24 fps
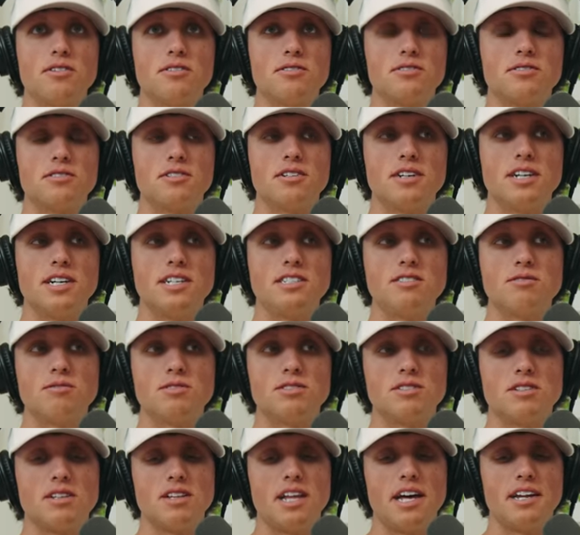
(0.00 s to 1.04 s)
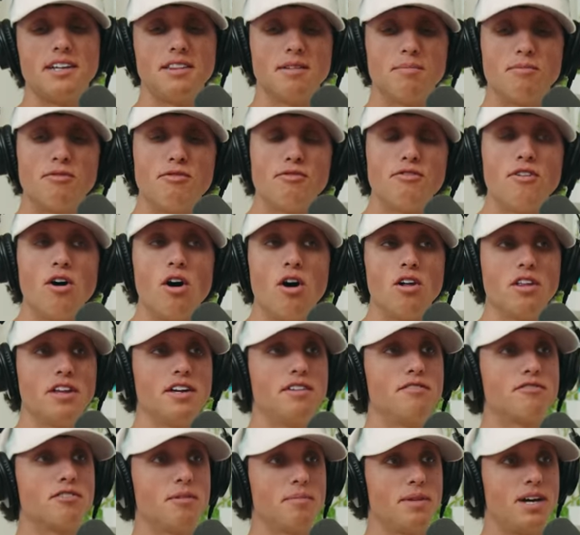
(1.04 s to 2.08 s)
those greens was letting them fall
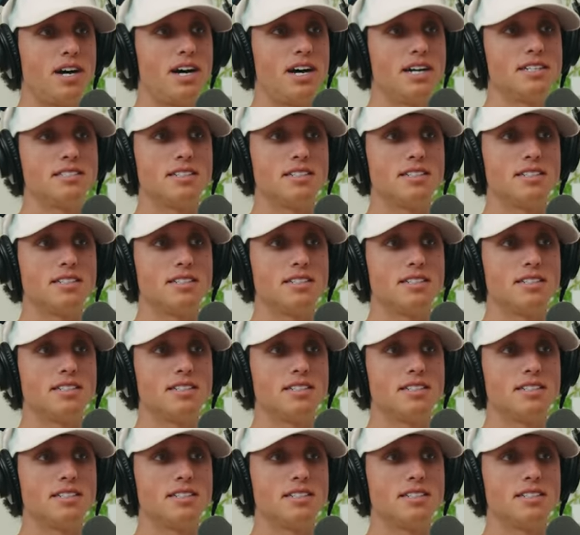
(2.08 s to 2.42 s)
in from the high